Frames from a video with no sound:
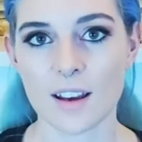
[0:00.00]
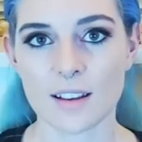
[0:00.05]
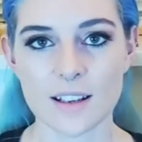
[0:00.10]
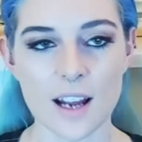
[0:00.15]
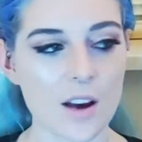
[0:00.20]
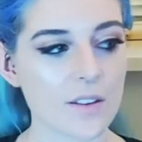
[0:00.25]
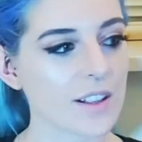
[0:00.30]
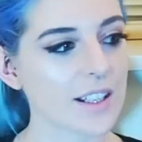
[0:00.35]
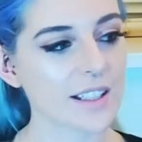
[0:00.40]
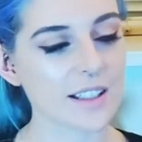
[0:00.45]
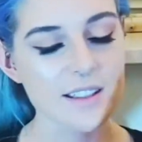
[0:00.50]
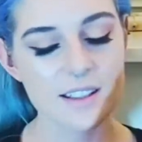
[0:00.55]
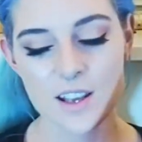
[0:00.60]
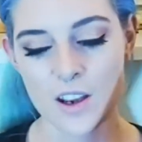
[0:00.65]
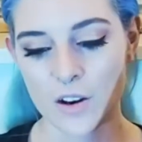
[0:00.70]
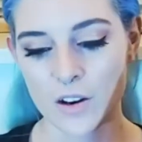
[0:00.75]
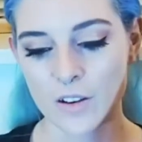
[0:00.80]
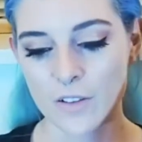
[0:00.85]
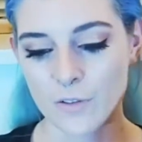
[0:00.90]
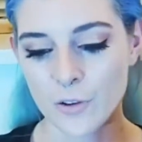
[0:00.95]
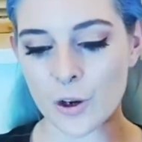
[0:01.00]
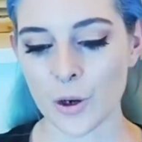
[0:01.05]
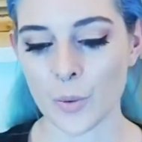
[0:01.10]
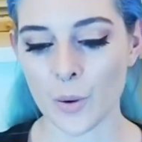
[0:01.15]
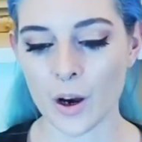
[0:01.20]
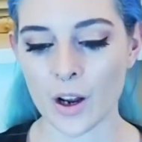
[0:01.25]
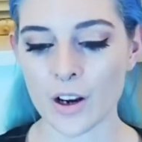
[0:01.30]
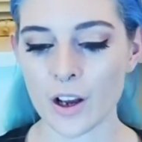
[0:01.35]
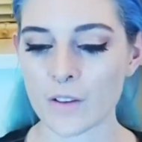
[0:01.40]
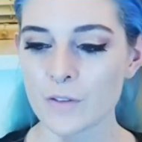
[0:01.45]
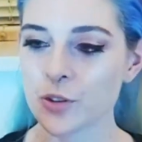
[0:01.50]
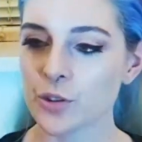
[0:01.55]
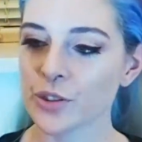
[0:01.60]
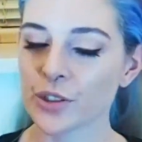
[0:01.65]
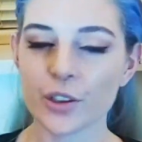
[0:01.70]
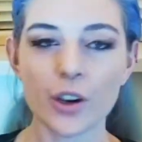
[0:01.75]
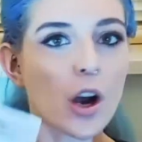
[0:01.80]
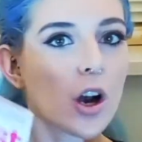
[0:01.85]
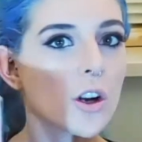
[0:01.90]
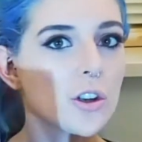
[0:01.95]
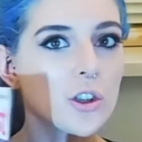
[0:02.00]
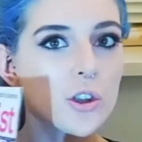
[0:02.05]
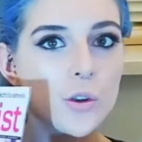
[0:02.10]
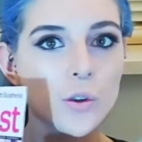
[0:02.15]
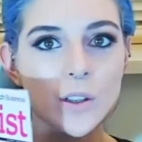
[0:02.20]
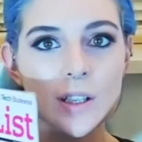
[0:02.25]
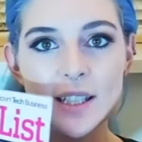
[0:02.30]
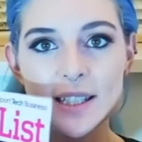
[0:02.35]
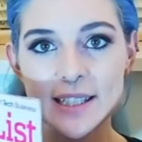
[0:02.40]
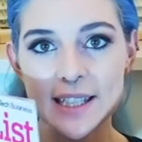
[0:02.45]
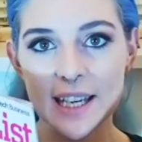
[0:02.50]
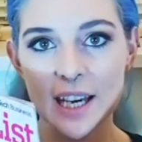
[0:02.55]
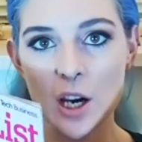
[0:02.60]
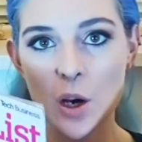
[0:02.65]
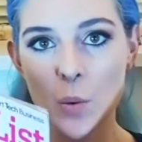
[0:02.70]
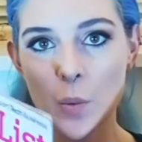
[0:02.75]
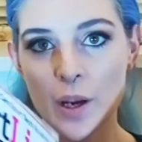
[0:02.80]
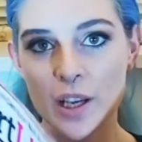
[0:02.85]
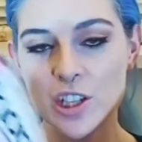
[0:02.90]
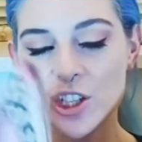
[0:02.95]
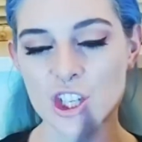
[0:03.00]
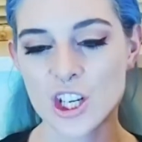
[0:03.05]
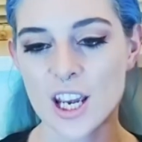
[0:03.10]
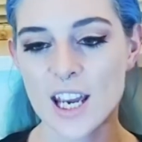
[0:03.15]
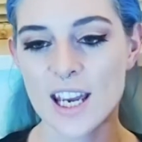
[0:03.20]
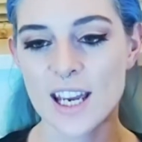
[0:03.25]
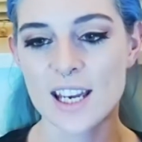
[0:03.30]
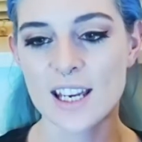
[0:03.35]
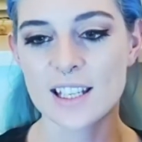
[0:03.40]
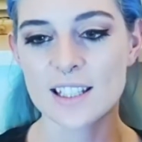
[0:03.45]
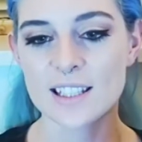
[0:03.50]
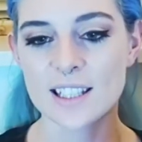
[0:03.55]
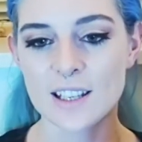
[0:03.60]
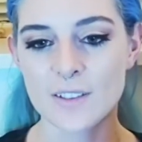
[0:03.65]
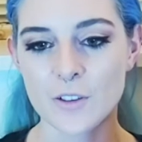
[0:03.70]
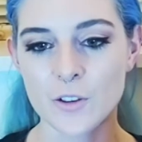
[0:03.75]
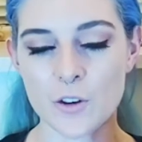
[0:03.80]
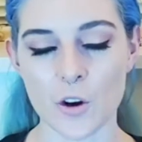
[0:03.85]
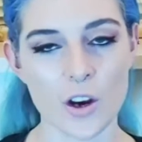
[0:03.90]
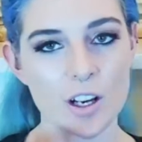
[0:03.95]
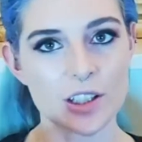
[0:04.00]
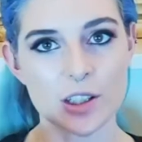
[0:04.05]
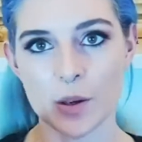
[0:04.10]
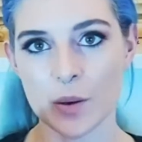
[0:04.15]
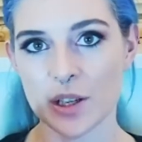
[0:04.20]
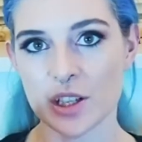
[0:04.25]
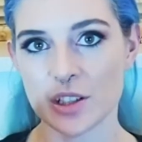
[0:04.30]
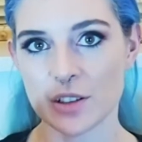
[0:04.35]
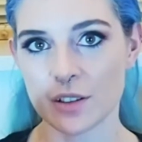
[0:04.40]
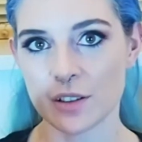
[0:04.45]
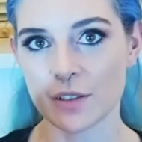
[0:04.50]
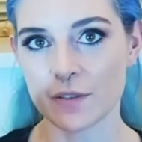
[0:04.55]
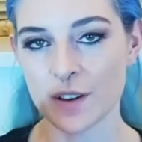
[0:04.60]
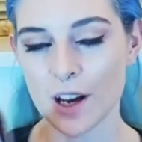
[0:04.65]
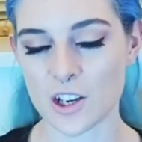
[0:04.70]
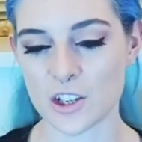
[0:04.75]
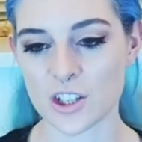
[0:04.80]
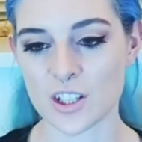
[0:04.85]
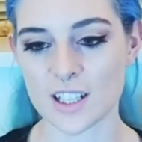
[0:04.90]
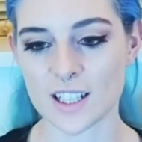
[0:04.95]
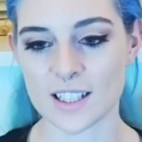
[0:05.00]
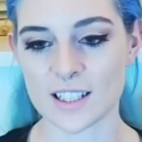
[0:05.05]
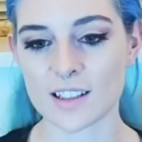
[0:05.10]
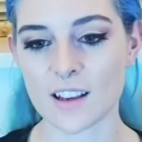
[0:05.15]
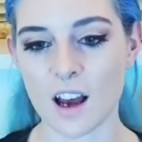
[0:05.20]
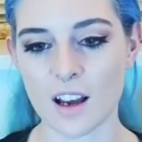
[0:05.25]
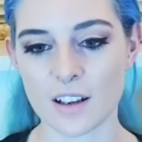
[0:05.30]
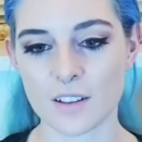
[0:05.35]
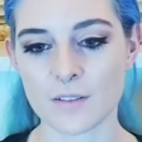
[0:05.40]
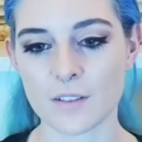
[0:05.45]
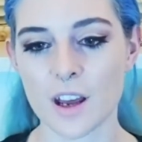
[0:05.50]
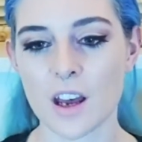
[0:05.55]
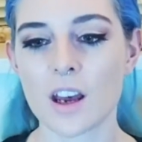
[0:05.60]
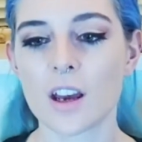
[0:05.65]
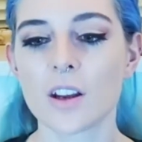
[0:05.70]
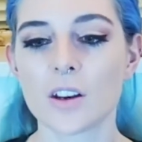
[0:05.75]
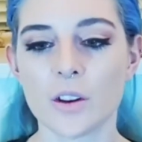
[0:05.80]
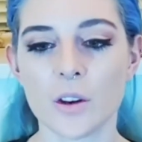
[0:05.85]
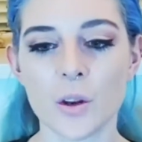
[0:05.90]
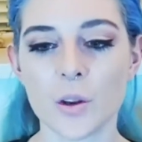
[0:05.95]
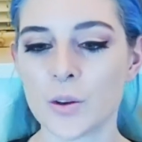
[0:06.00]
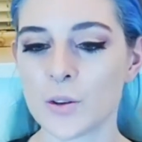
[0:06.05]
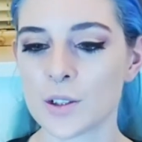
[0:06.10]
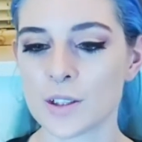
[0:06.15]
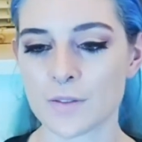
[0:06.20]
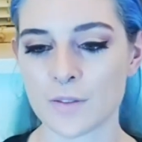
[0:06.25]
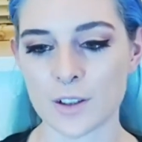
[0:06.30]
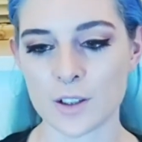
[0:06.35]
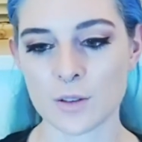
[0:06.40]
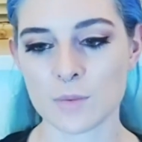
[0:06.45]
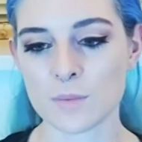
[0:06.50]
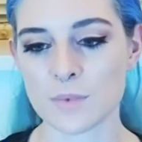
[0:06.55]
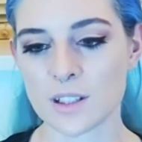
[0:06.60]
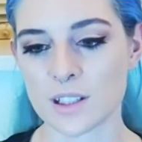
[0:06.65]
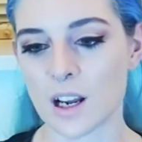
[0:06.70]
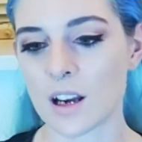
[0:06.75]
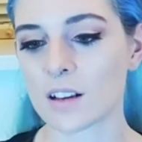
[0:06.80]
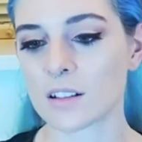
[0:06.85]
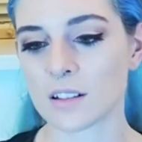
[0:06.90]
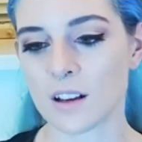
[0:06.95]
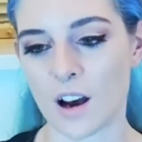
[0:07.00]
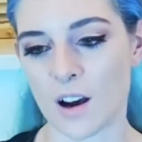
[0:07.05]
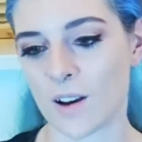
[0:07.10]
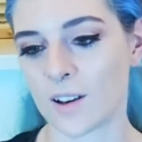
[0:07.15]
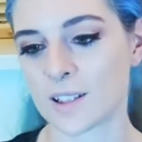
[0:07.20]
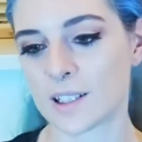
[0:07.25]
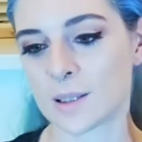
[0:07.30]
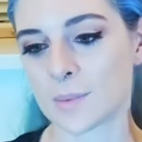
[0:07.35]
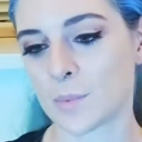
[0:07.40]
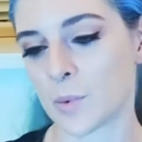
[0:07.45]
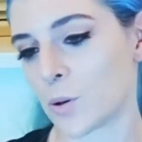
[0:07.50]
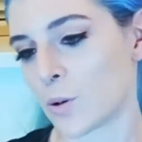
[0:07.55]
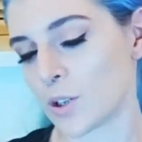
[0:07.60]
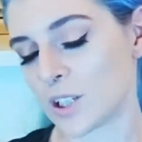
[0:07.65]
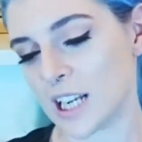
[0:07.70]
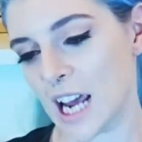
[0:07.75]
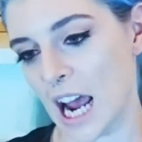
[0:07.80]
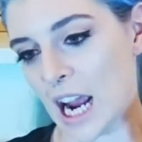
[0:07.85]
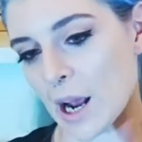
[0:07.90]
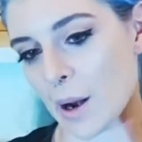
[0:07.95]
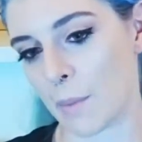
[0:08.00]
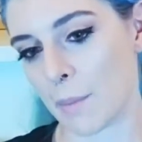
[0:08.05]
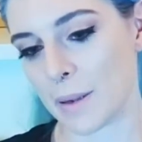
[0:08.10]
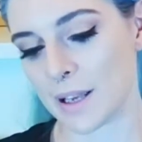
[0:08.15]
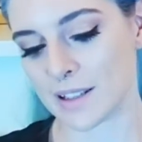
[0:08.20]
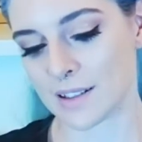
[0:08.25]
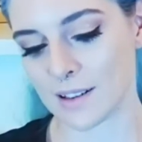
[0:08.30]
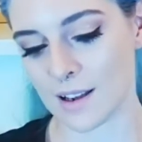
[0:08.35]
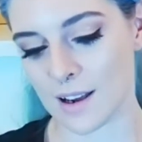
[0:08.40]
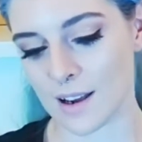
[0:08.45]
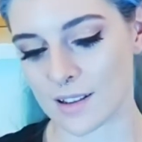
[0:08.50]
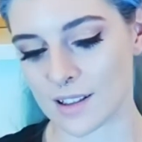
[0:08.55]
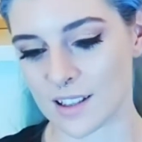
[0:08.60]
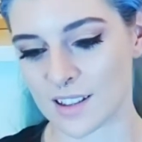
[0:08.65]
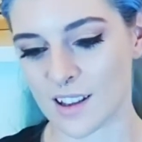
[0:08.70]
Now this isn't the only free one, I've also got a shortlist here, which is, if you're not so into fashion, this is kind of news, film, style, cars, sport, tech and business.